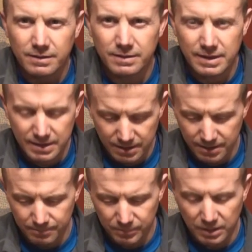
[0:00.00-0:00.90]

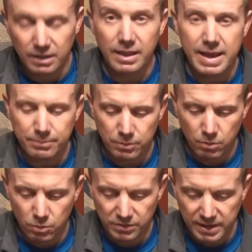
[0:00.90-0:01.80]
the clamp
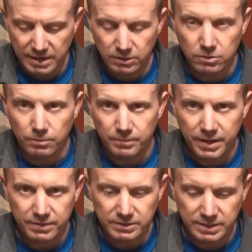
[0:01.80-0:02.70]
with a helical.
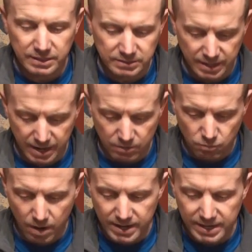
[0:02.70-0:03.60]
Now this is a
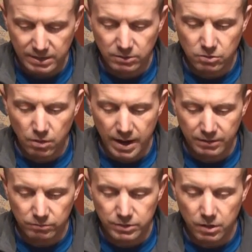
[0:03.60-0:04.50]
right helical. I
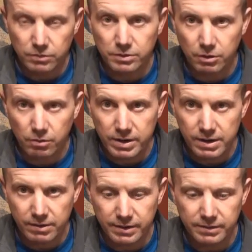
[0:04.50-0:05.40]
don't know the
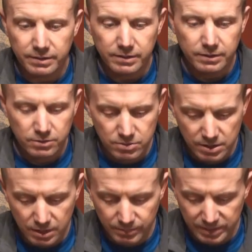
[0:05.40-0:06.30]
degree on it. You
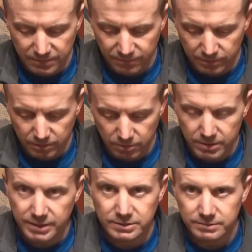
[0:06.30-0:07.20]
can get them in different
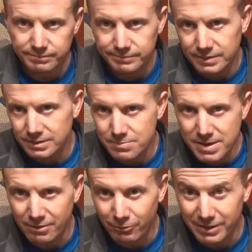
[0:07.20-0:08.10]
degrees. To
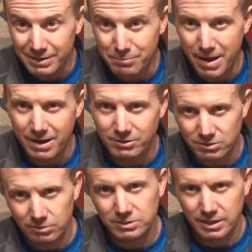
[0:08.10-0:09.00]
me, it really didn't matter
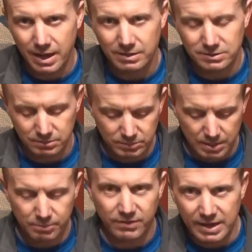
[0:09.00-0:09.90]
as long as it had some
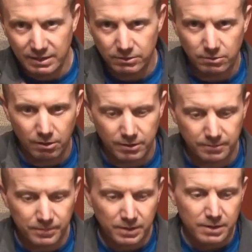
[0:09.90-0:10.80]
type of helical on
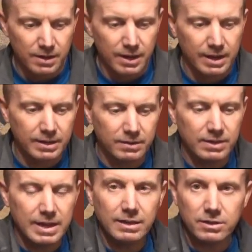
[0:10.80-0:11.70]
it. And
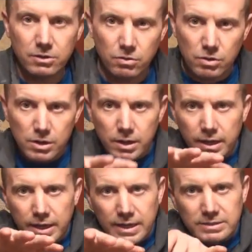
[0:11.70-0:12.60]
the helical
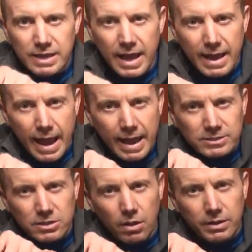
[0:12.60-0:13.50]
is
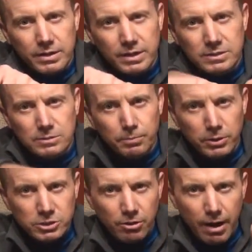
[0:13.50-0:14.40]
actually, all it does is
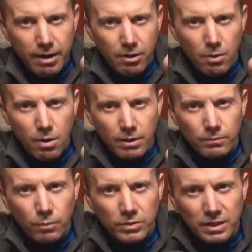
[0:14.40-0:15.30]
put your arrow
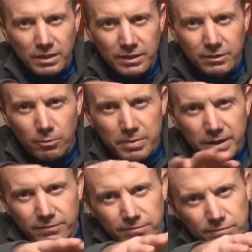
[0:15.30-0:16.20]
on with a little
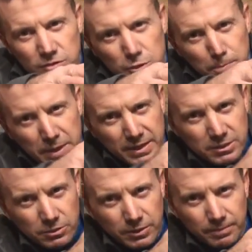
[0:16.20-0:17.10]
bit of
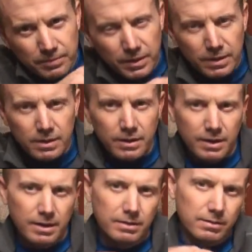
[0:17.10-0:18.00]
spin to it.
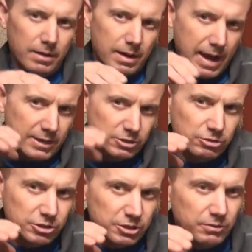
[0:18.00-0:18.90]
And as
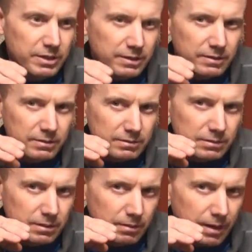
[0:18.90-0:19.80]
you shoot it,
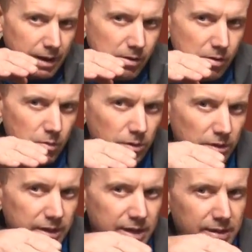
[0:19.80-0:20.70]
the arrow
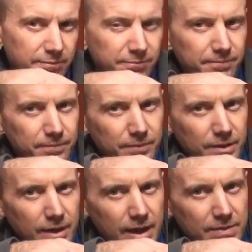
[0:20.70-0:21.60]
will leave
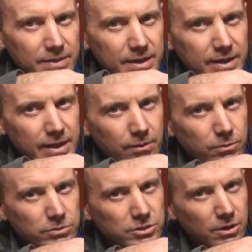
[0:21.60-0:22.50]
and then it
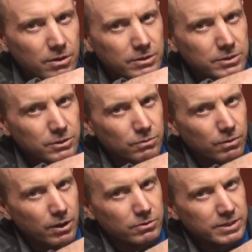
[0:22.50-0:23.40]
will start to
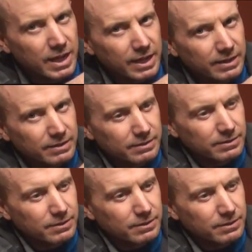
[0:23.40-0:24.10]
rotate,